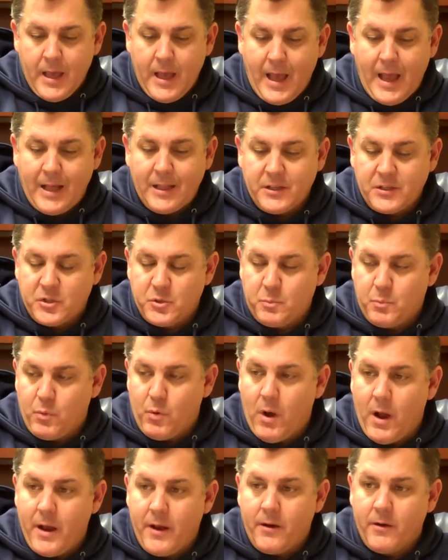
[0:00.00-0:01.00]
Alex
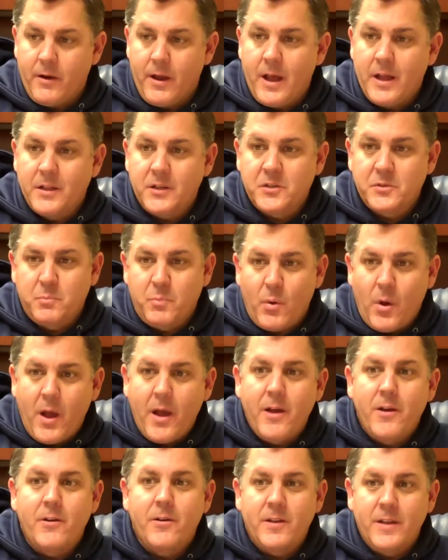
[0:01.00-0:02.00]
Pryor. Alex
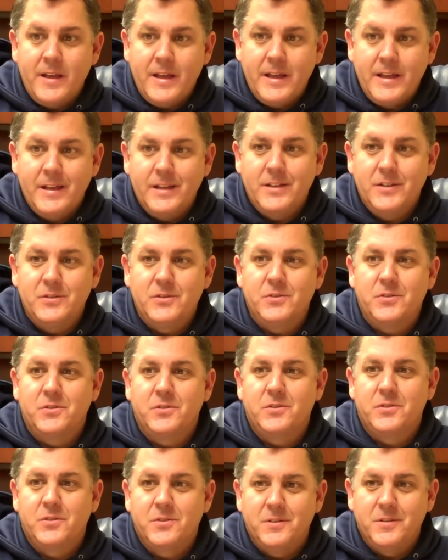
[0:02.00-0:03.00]
Pryor
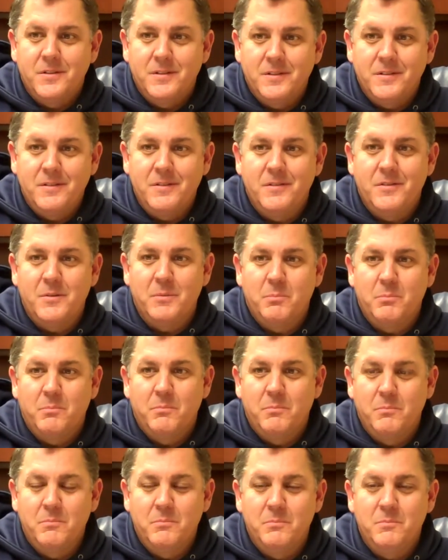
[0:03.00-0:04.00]
is the,
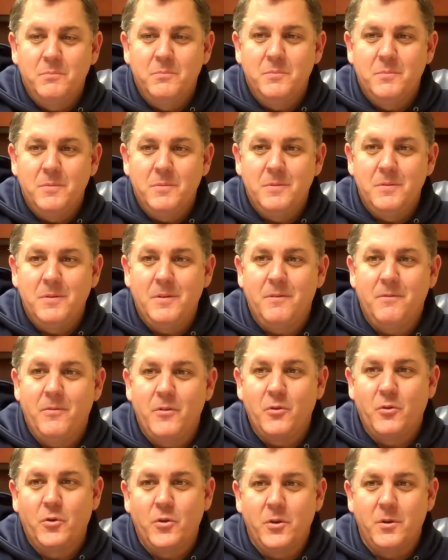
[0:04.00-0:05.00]
if
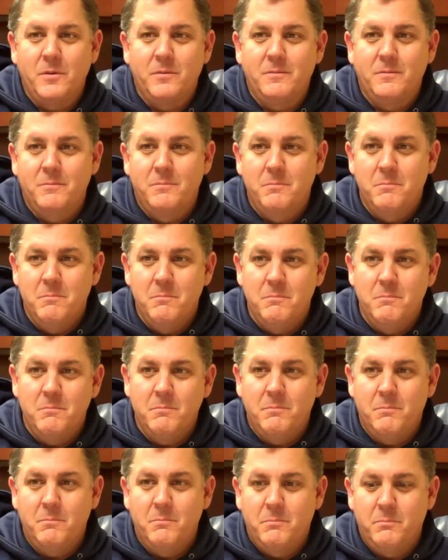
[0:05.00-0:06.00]
you could
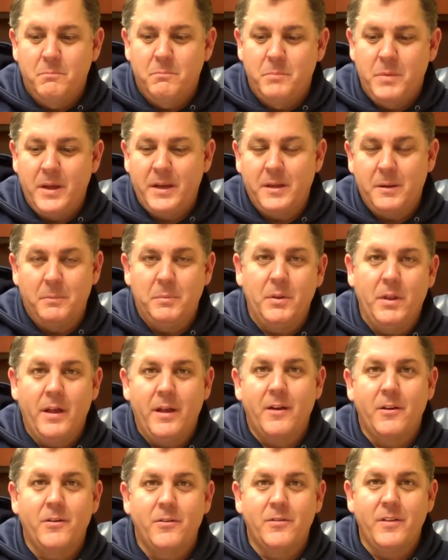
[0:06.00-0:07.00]
pick a
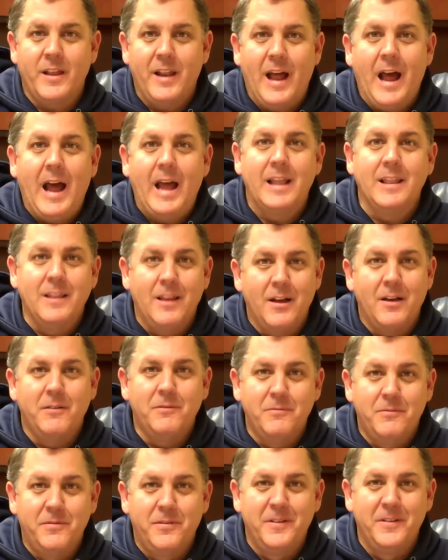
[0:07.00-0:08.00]
player that I
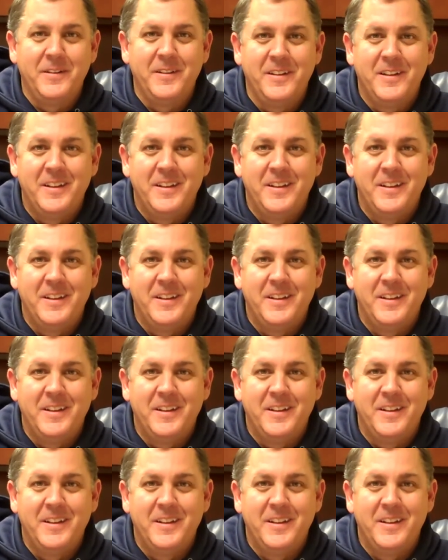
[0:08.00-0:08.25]
love,